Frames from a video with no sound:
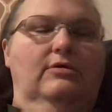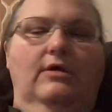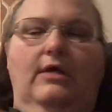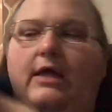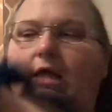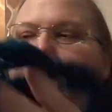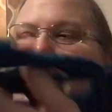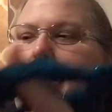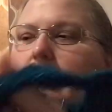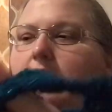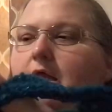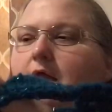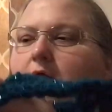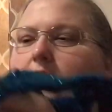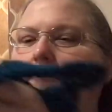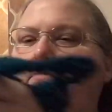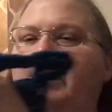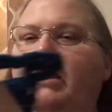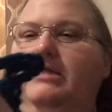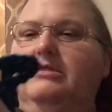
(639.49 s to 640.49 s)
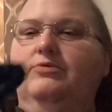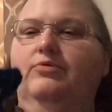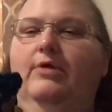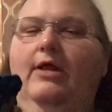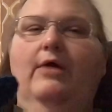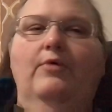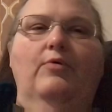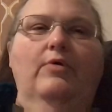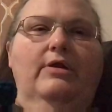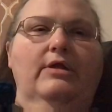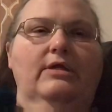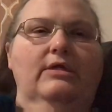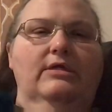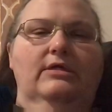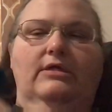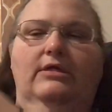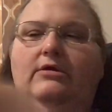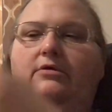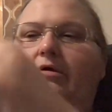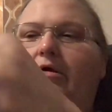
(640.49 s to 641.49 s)
And that's what I wanted to
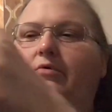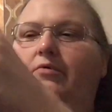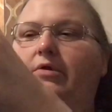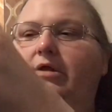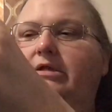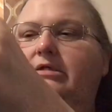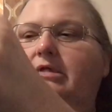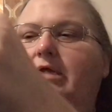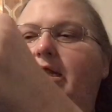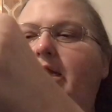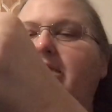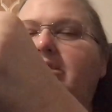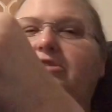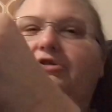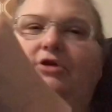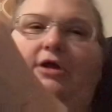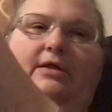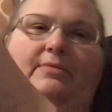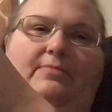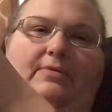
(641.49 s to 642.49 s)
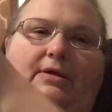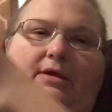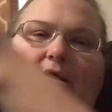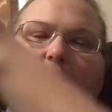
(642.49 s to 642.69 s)
do. And it's drapey.